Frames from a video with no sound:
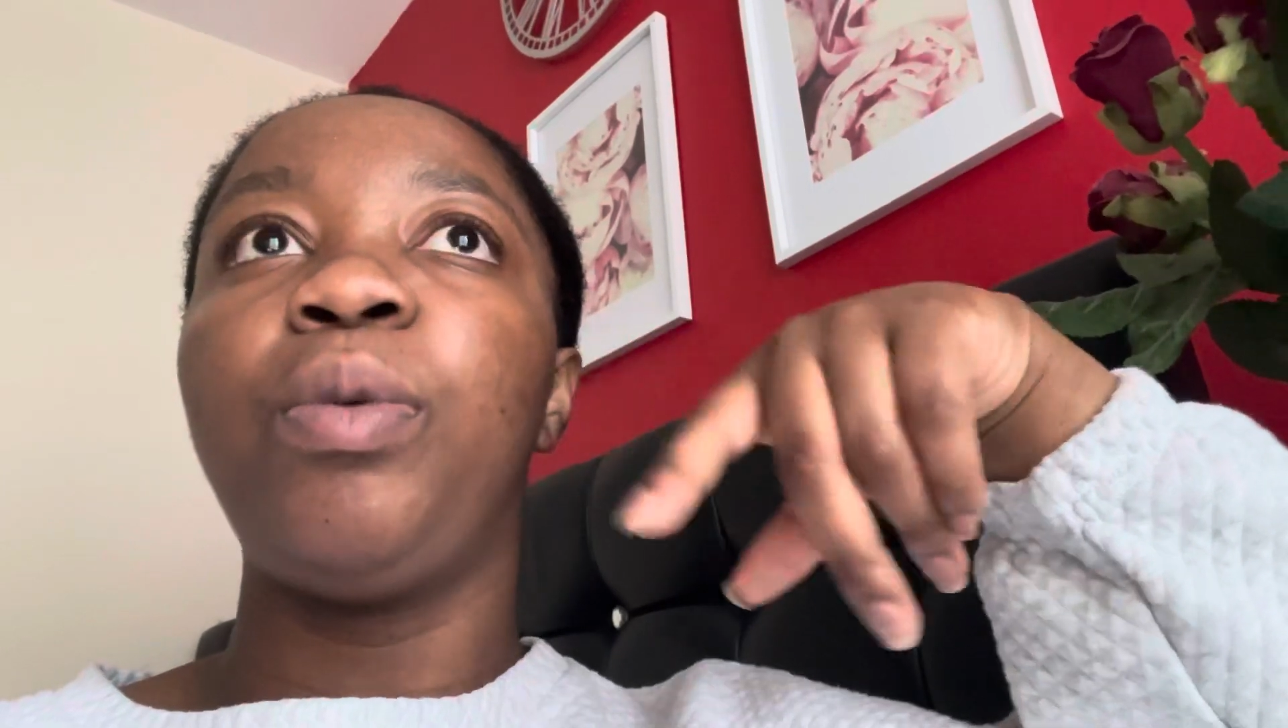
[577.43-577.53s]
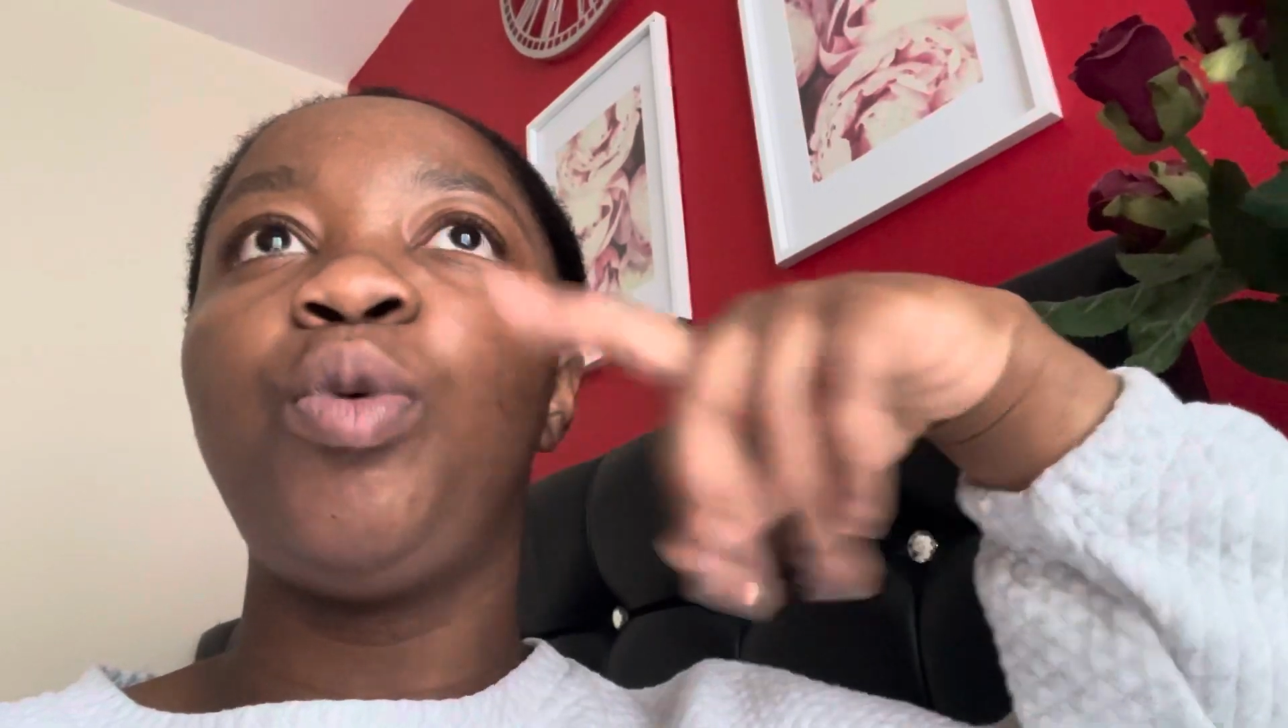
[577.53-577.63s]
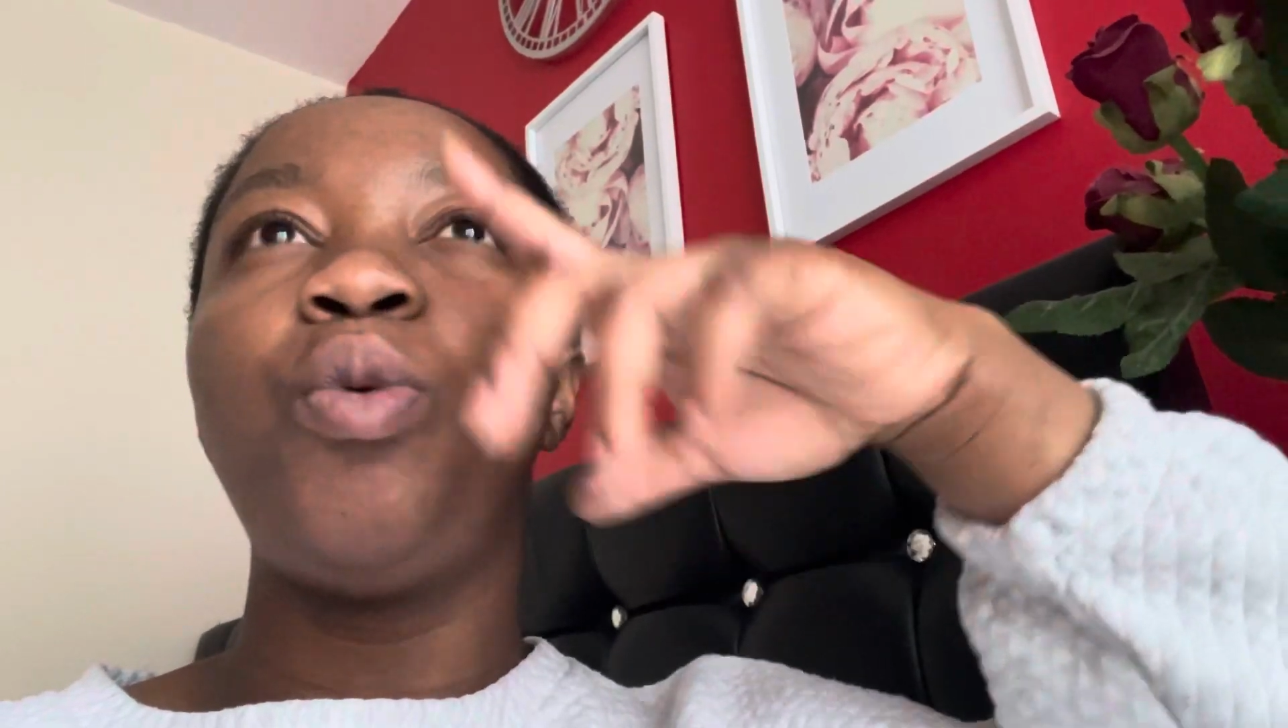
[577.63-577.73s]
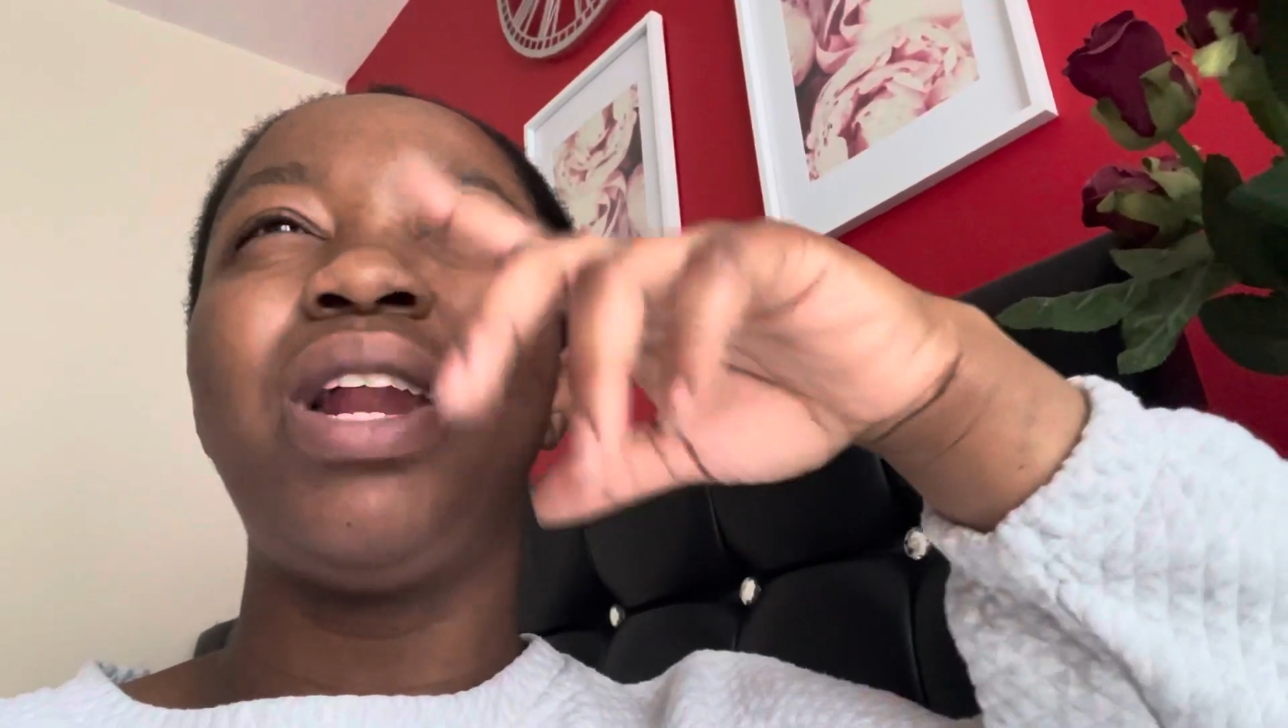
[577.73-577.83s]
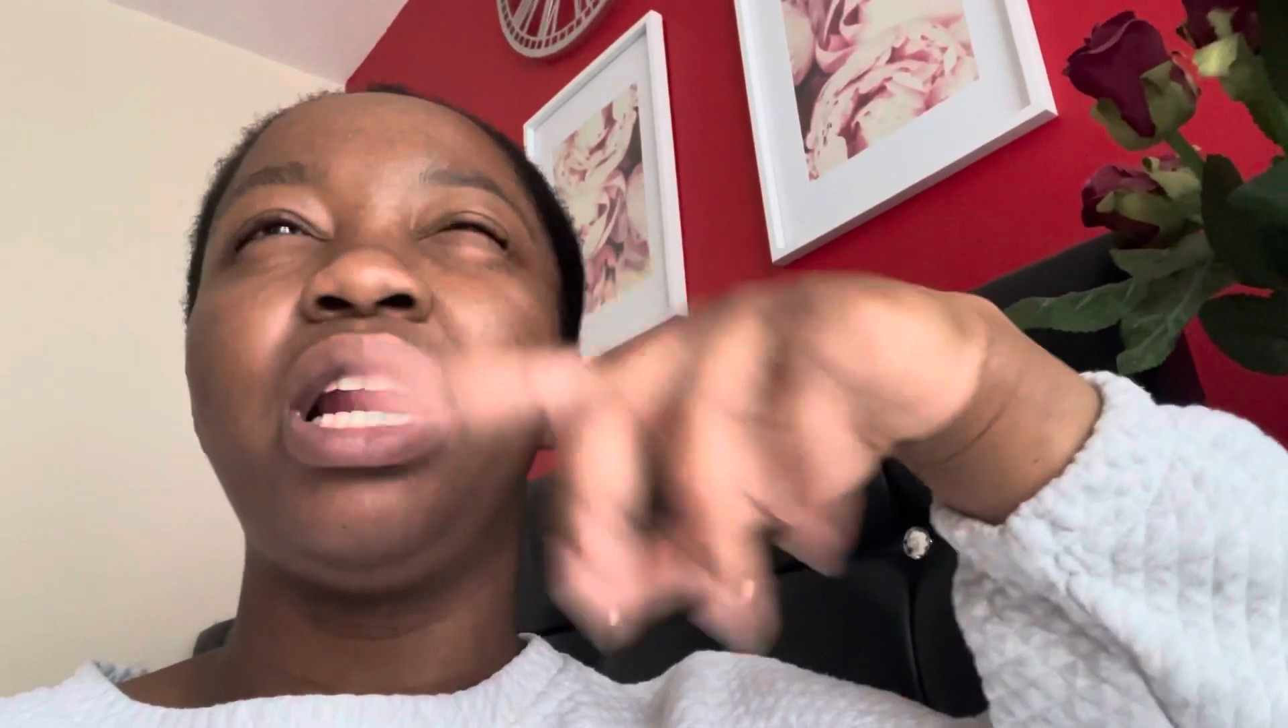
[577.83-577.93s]
but
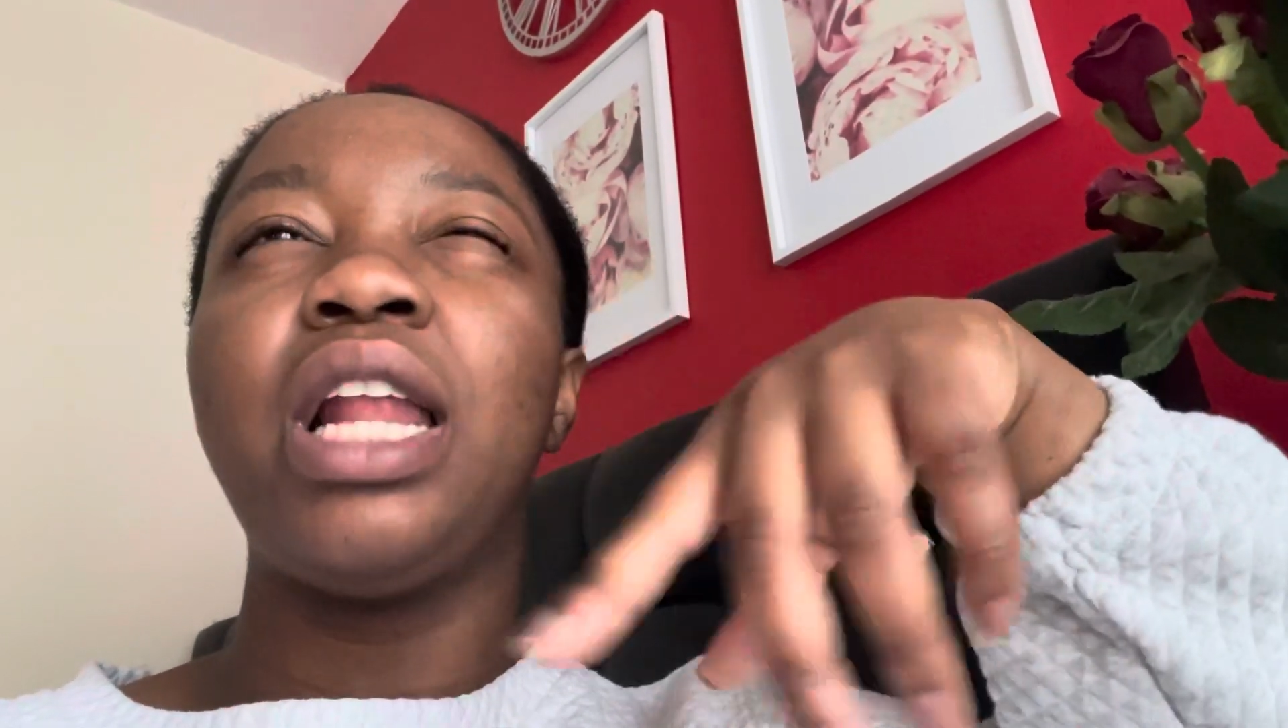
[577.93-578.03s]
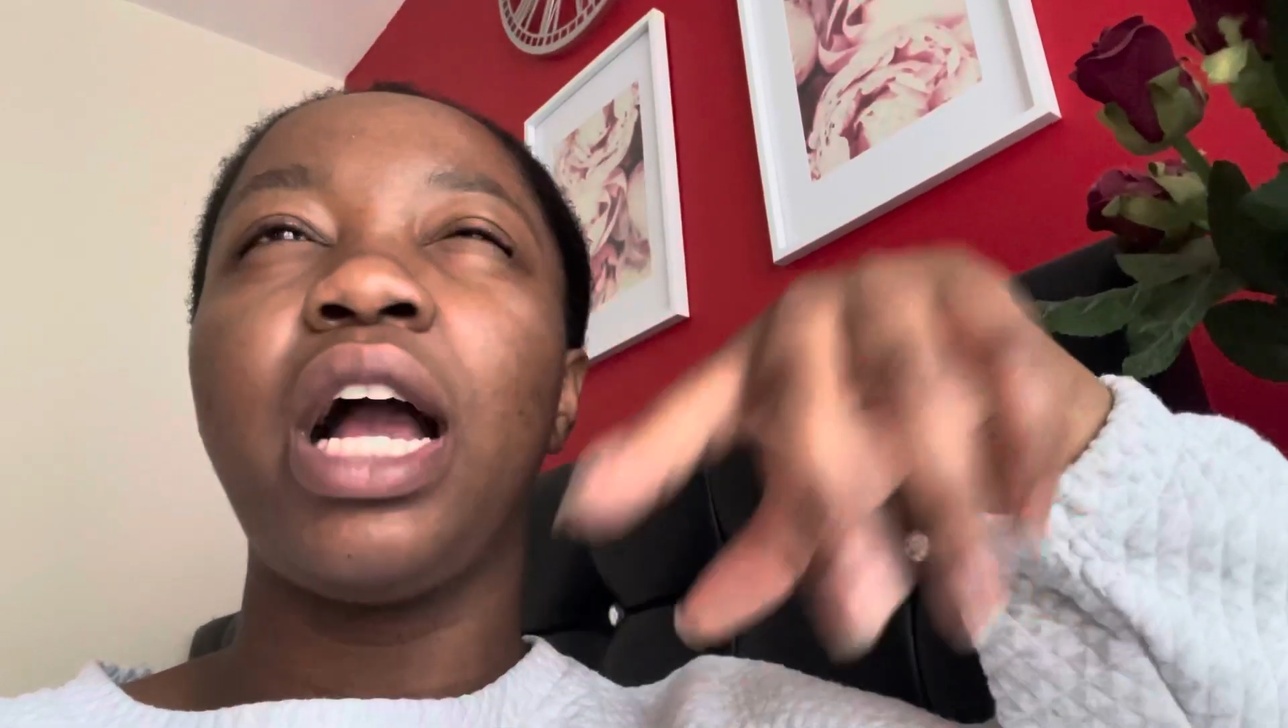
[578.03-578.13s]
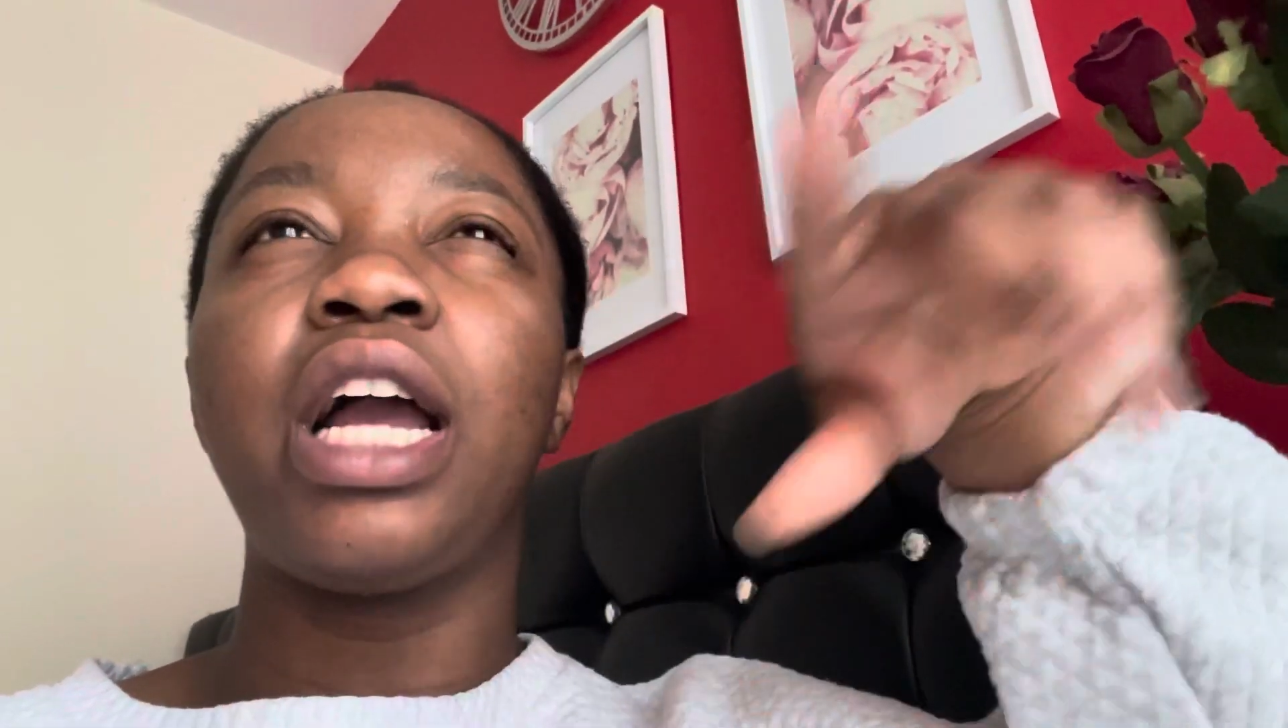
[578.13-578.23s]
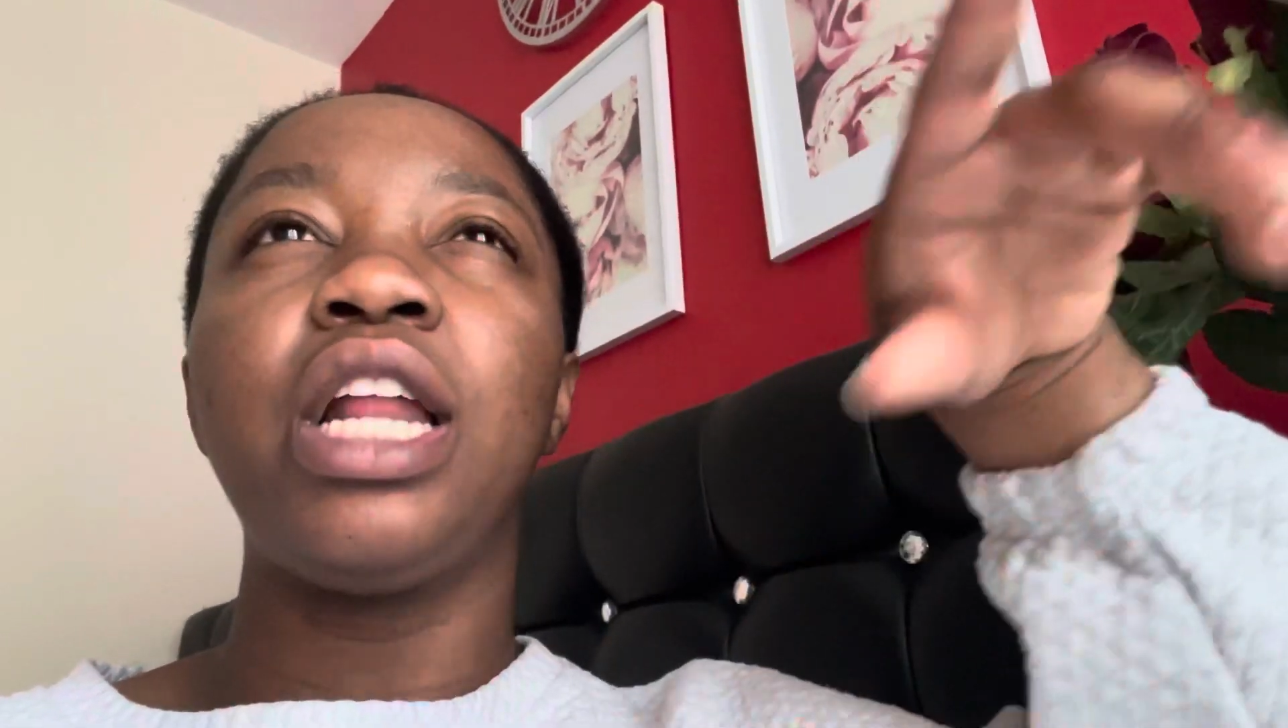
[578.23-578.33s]
we went in, like,